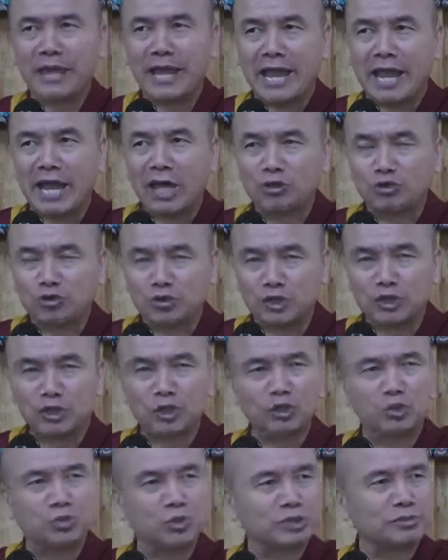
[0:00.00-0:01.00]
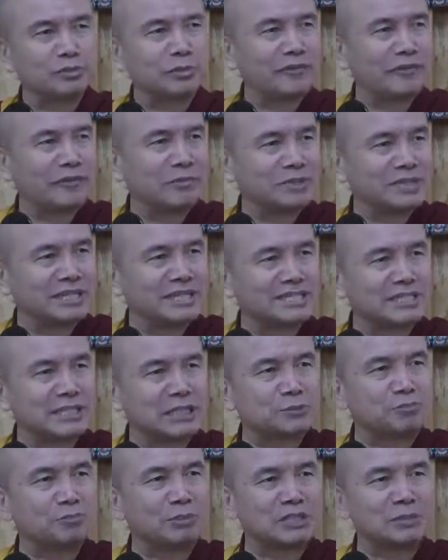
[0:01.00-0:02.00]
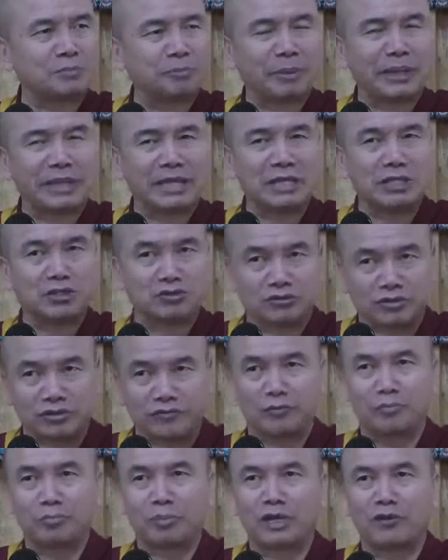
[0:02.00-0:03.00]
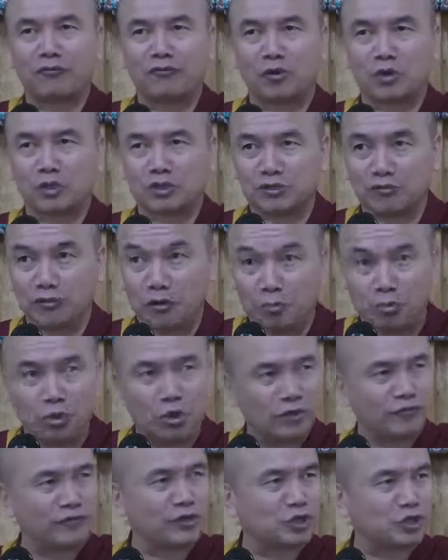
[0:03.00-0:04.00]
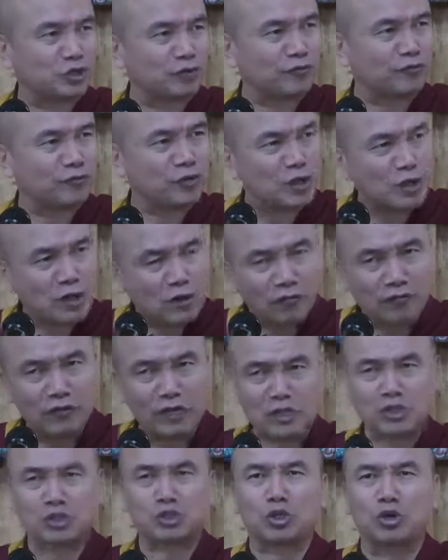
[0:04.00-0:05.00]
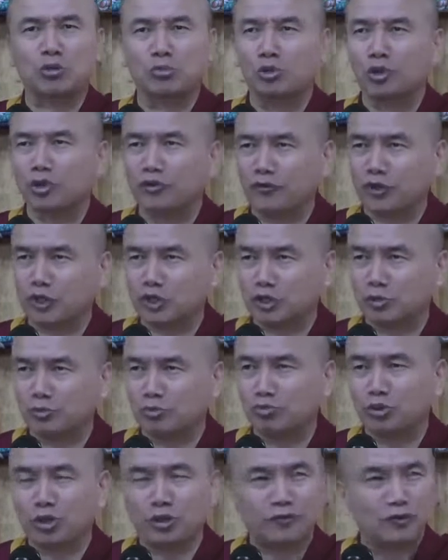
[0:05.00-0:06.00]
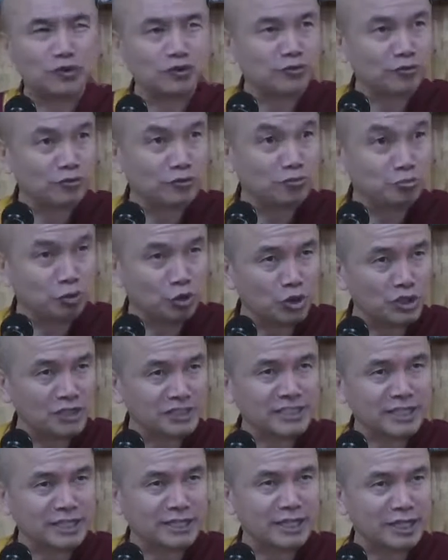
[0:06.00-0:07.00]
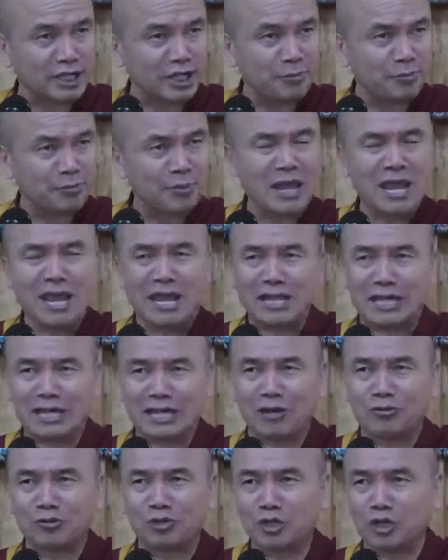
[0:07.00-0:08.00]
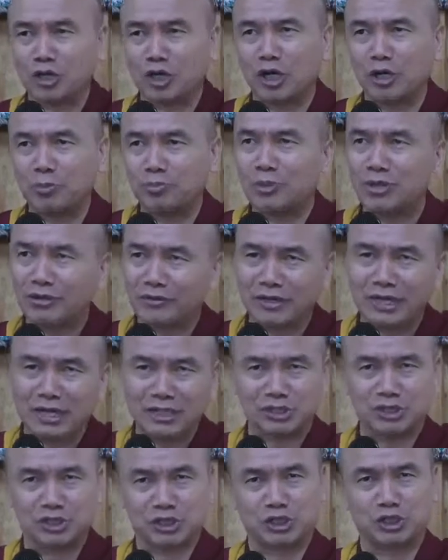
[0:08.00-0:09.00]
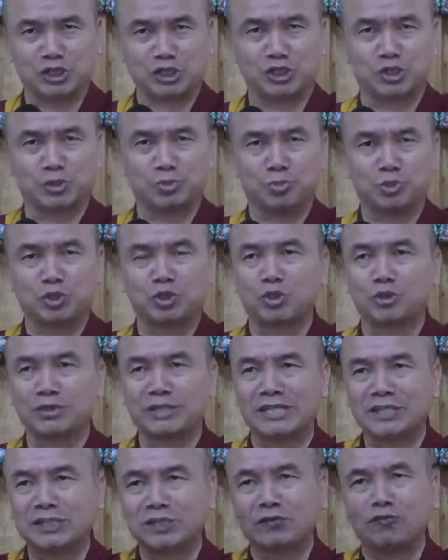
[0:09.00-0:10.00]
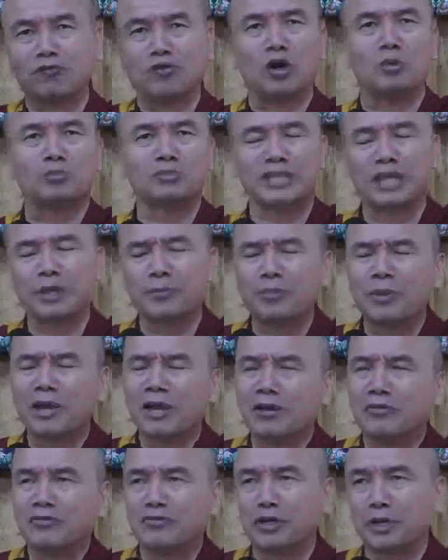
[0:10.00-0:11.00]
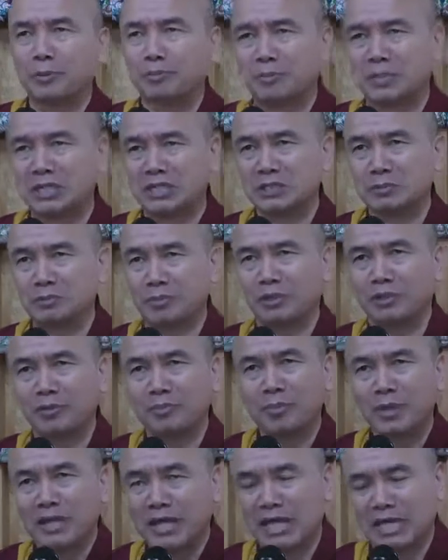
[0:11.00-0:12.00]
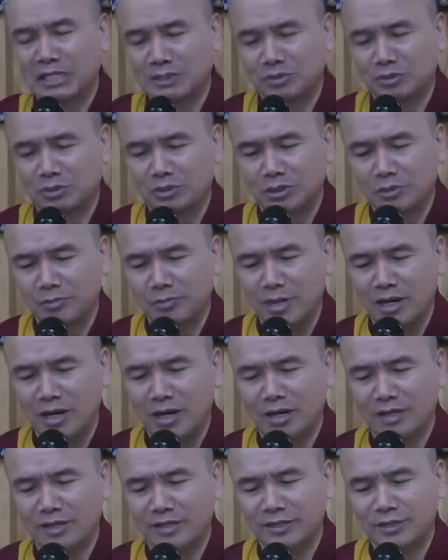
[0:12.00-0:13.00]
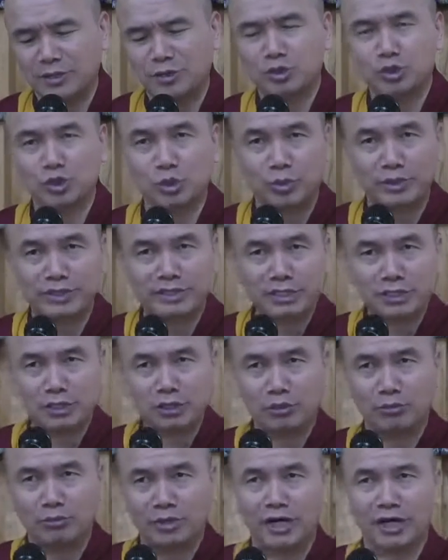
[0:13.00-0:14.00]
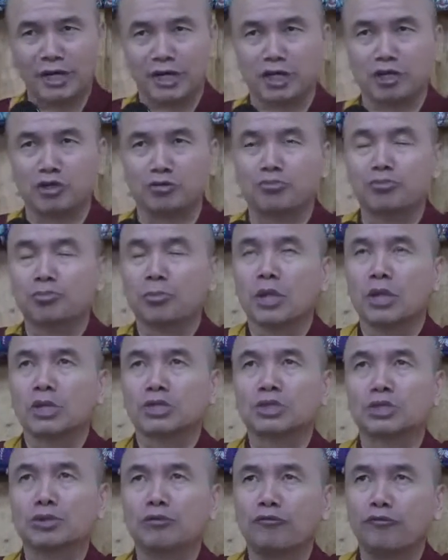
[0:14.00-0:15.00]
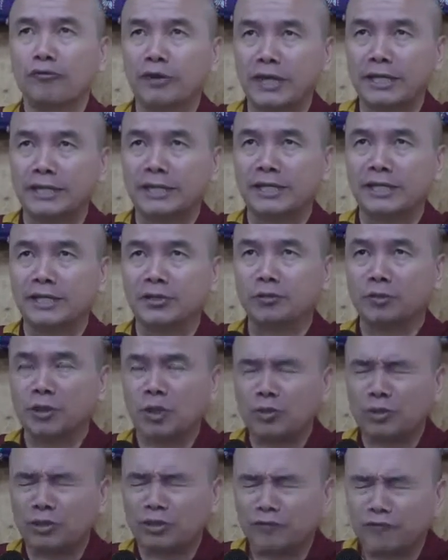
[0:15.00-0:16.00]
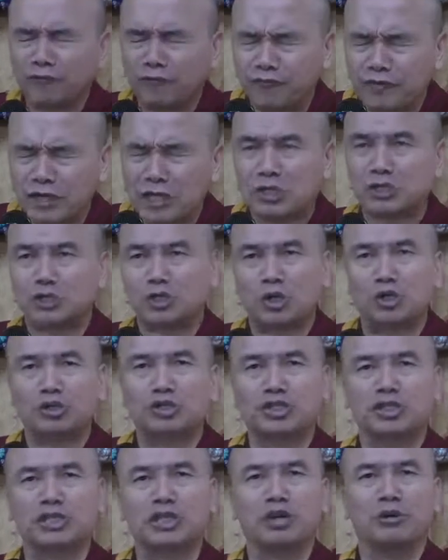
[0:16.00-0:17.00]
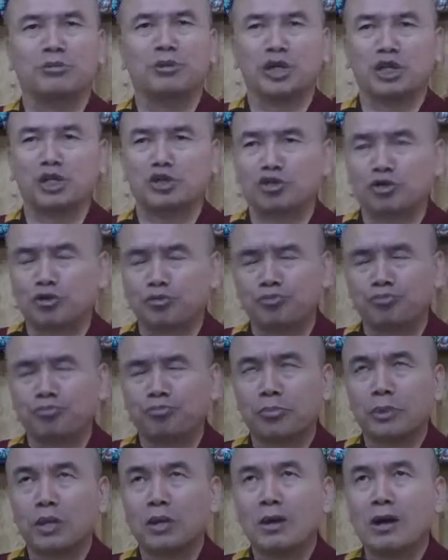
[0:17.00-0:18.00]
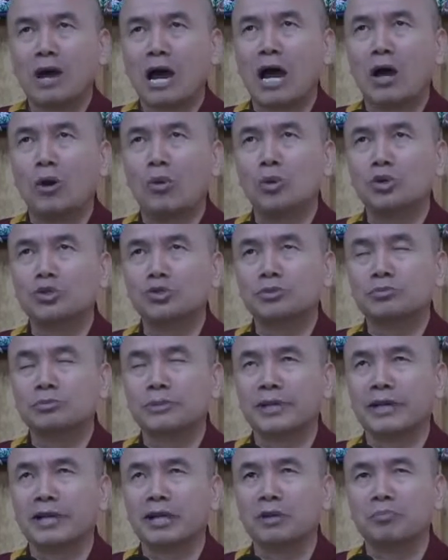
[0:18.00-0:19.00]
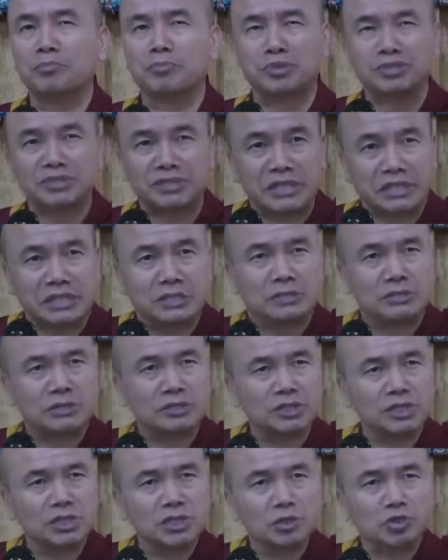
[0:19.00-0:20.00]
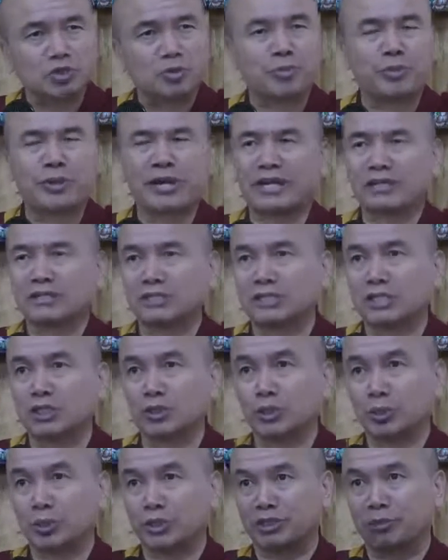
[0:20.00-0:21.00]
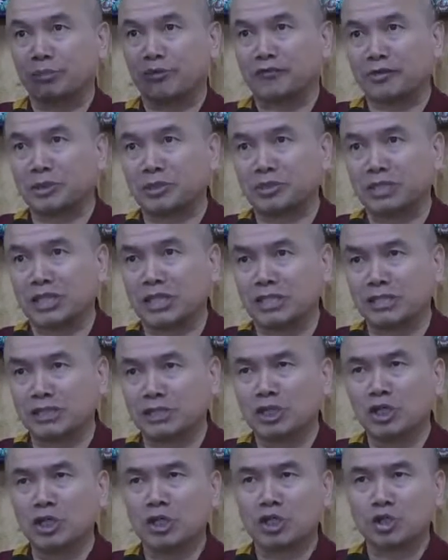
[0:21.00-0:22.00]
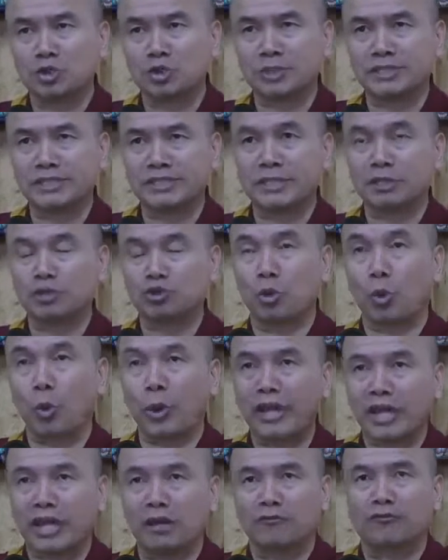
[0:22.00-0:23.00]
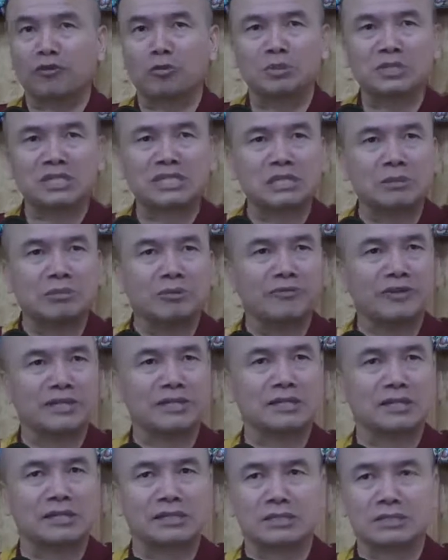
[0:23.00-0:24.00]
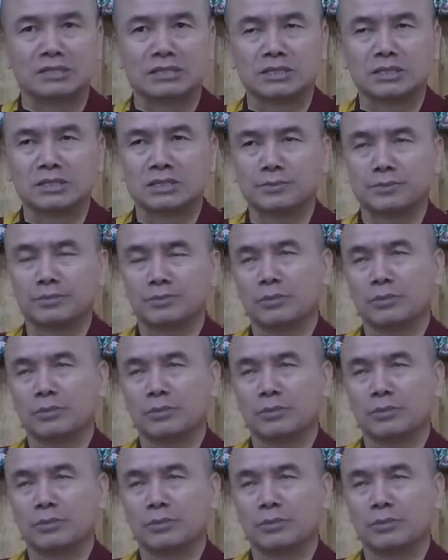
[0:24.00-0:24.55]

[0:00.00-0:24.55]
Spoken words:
And to resort to the wisdom of emptiness, this must be driven by the force of a motivation. Very strong motivation. Motivation of bodhicitta, grounded on renunciation. So this forms a three principle aspects of the path. So with this in mind, so finally, with a very strong determination, how can I proceed to practice this wisdom of emptiness, to wake up from the sleep of ignorance,